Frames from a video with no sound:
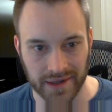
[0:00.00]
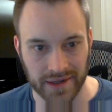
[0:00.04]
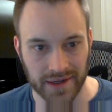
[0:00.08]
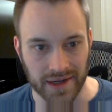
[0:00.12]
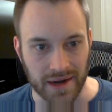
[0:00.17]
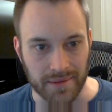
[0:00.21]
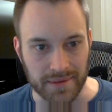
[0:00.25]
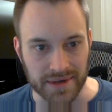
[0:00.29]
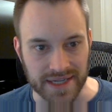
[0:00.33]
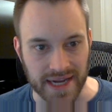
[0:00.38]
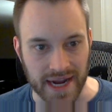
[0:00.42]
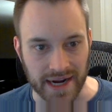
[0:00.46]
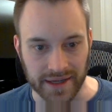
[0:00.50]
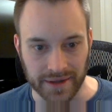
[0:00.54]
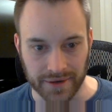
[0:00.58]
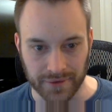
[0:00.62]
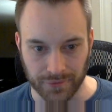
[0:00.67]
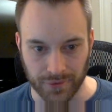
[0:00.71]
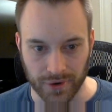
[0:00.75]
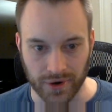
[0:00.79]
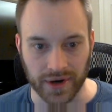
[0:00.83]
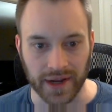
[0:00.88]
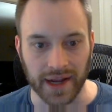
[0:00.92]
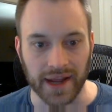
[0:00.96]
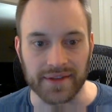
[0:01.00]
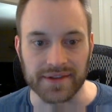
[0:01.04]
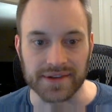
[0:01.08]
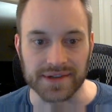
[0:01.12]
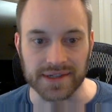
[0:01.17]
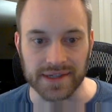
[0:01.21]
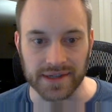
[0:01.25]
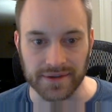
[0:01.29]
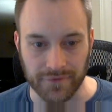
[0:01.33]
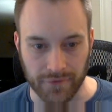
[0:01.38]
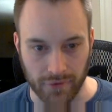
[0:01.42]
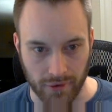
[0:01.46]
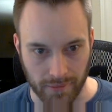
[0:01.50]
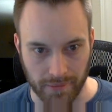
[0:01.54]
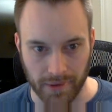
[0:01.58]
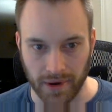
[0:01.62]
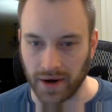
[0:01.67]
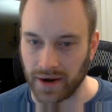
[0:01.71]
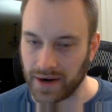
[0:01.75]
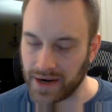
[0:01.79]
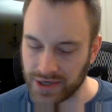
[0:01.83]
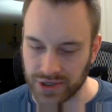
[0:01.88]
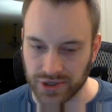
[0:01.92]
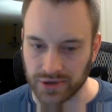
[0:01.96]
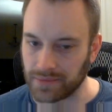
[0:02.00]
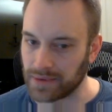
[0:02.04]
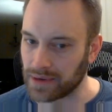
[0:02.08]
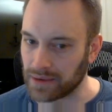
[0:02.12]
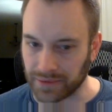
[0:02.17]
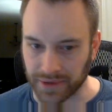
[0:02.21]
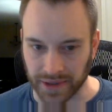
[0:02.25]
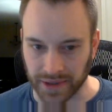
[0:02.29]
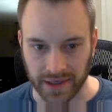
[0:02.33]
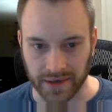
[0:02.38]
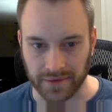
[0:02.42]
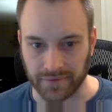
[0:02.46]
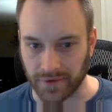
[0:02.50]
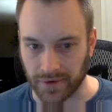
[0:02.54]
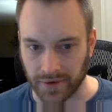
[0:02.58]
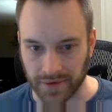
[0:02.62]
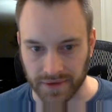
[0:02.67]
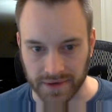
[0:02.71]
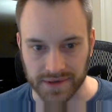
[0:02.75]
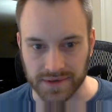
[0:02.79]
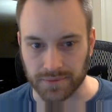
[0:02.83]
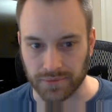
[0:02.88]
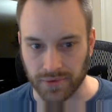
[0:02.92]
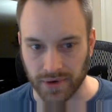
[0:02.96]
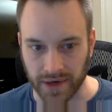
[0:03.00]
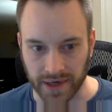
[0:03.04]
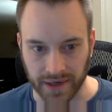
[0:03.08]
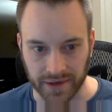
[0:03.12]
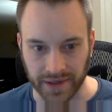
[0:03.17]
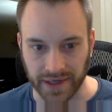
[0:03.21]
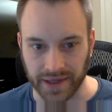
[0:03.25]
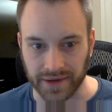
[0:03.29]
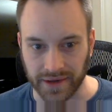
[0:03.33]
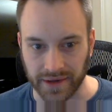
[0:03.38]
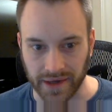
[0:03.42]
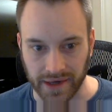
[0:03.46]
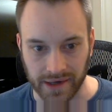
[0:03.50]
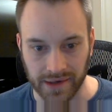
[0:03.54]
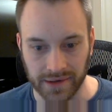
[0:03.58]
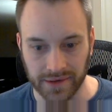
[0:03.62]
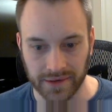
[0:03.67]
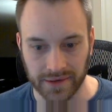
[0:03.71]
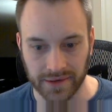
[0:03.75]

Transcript: I'm attacking the rook and the c four pawn. I should be able to convert this pretty cleanly.